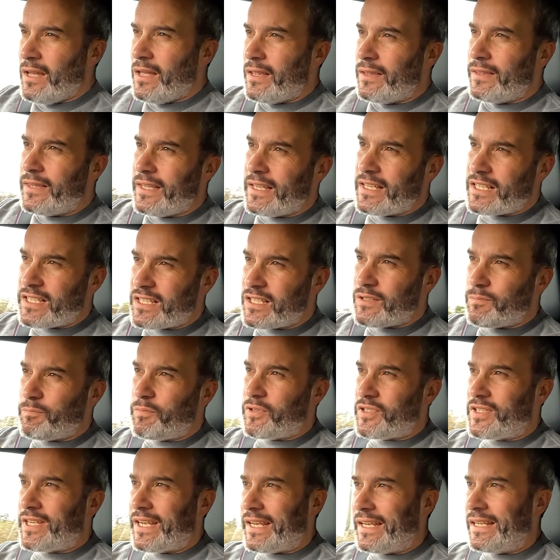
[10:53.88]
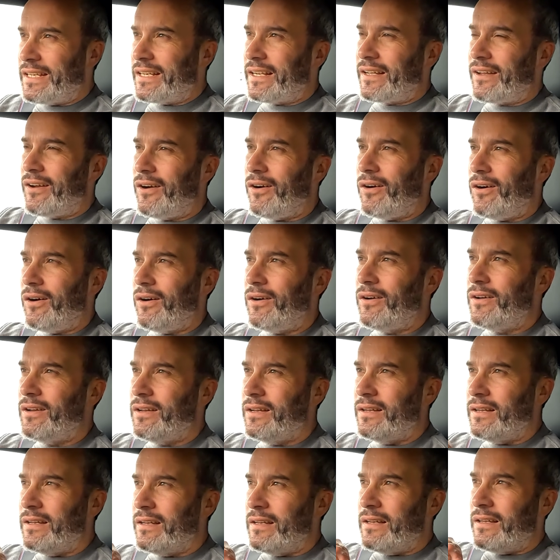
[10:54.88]
This particular car
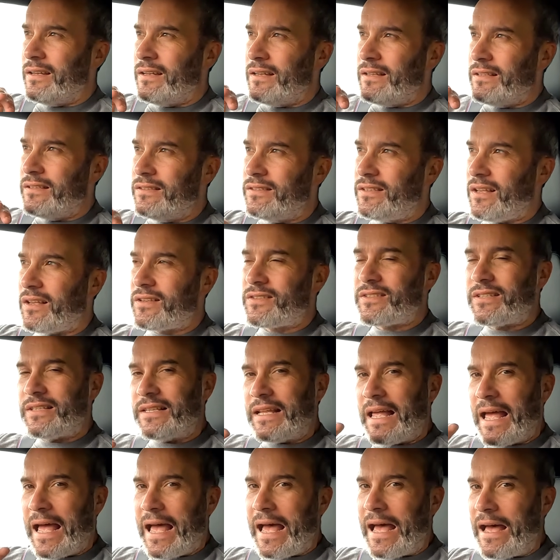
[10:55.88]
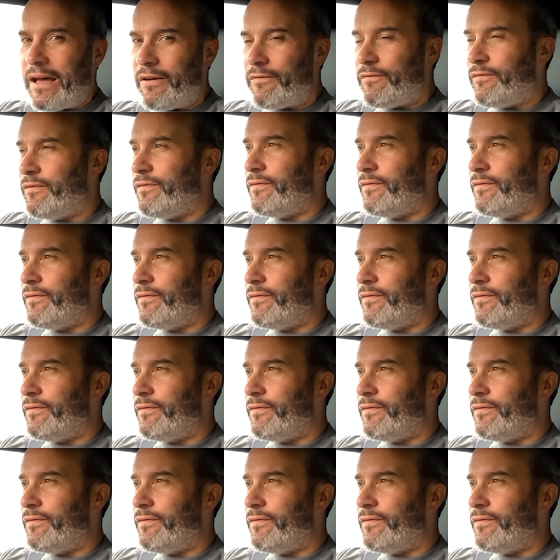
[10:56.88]
doesn't have